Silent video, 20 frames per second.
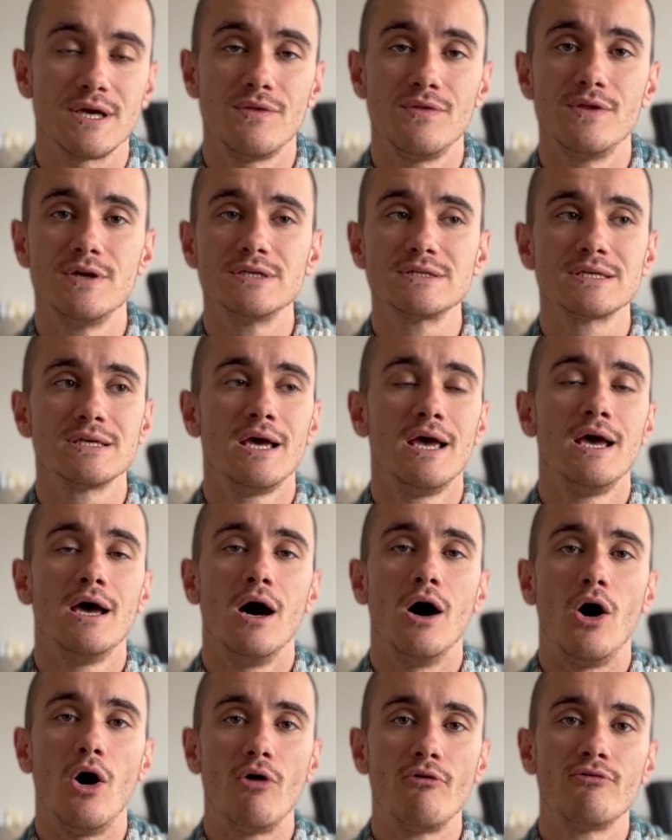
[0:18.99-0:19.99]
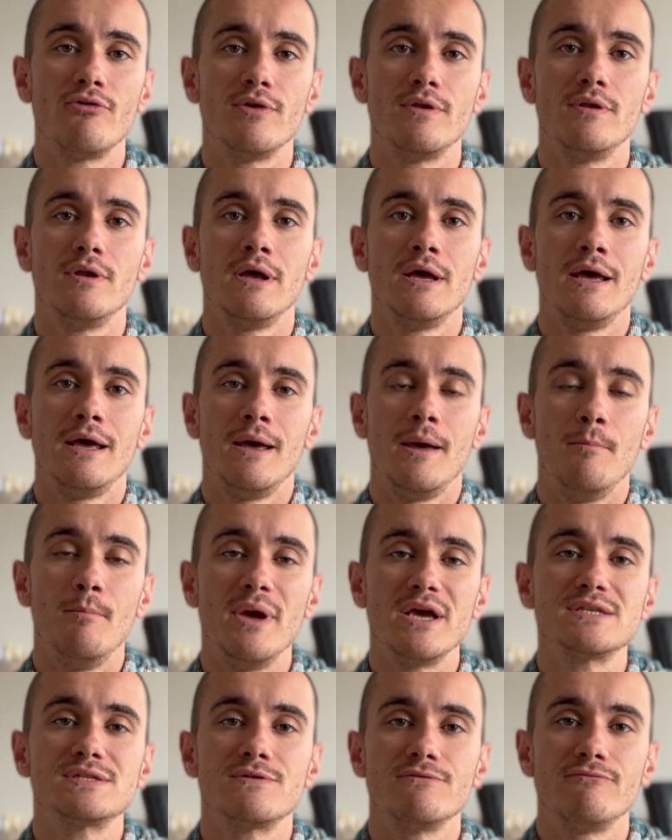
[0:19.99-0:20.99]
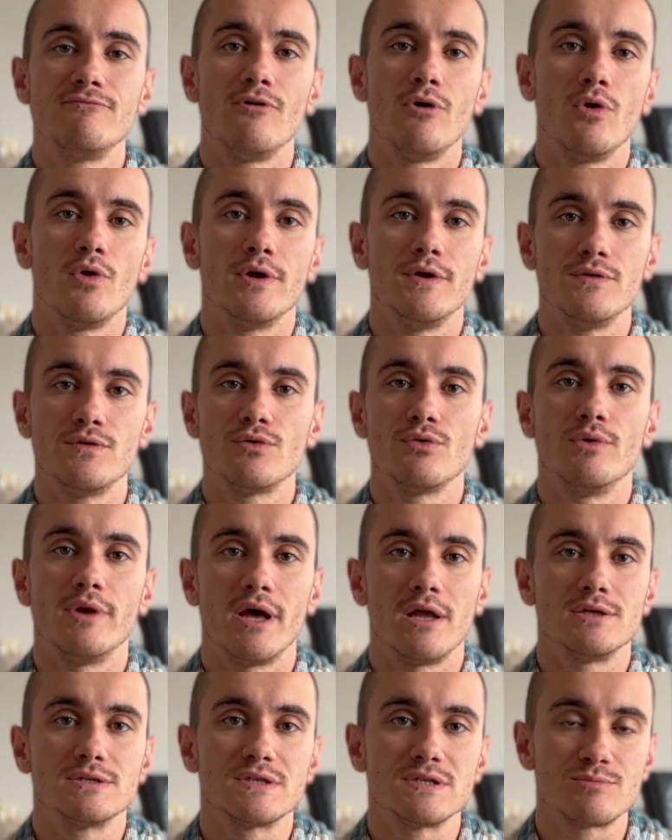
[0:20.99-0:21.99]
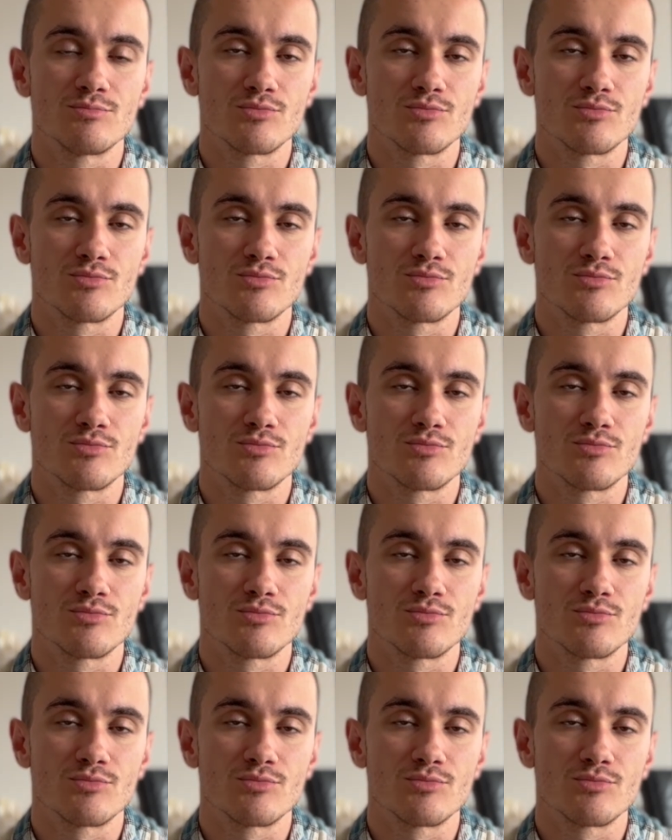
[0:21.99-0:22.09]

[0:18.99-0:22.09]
And this often makes them fall into analysis